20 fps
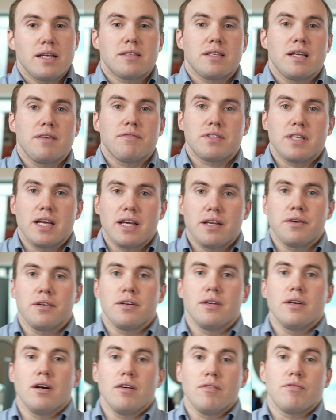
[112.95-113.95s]
safe
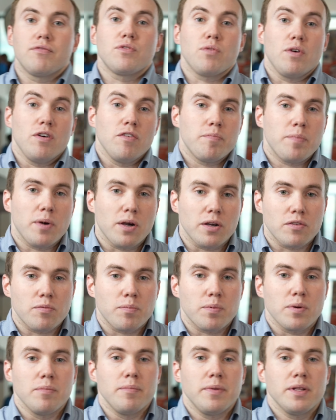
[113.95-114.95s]
standard of 12 parts
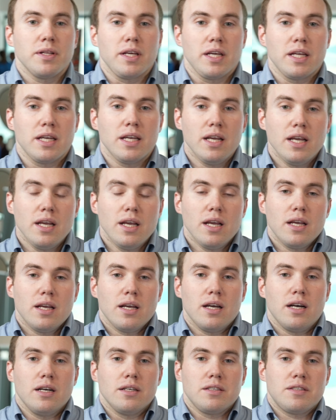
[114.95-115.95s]
per million,
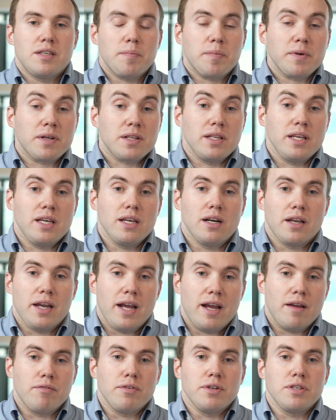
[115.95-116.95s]
typically on
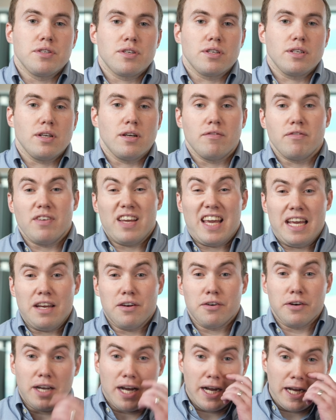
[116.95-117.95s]
average of 8
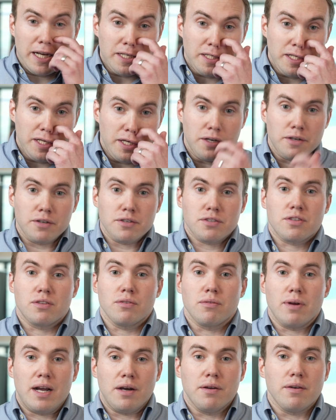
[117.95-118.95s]
or 9 years
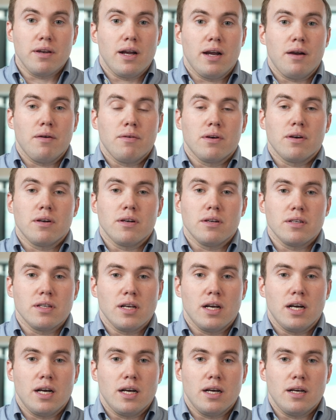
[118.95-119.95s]
throughout
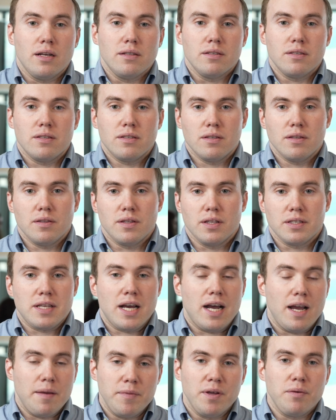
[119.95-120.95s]
the
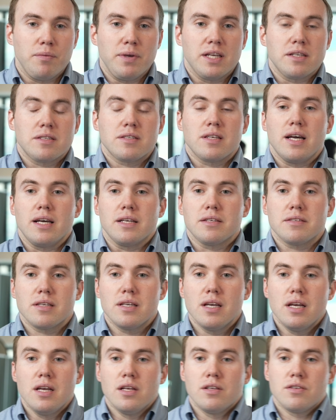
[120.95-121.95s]
time that we assessed.
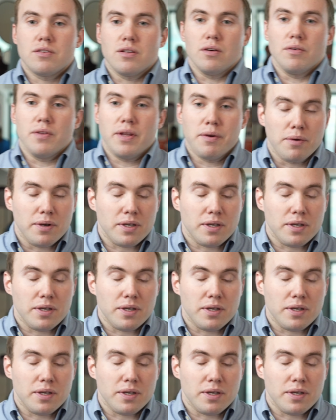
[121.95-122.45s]
So they were